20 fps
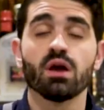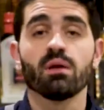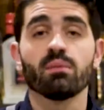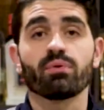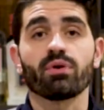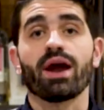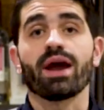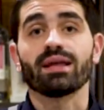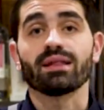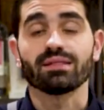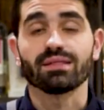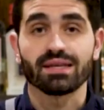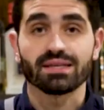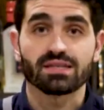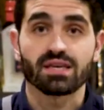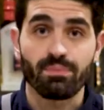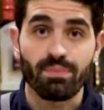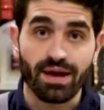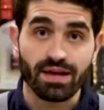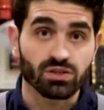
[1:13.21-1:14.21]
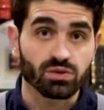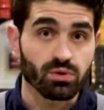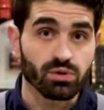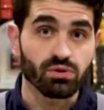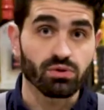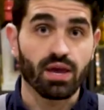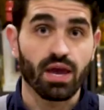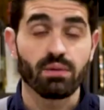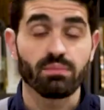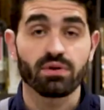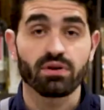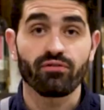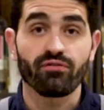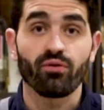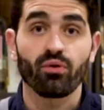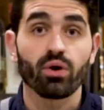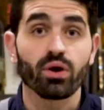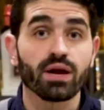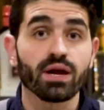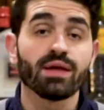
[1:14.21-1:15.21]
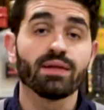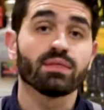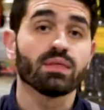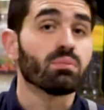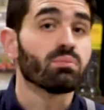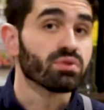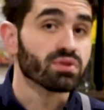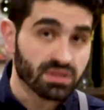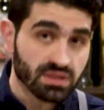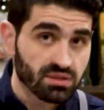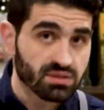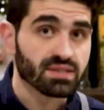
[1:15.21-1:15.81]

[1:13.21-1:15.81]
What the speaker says: But all right, let's get back to what you came here for, the Brazil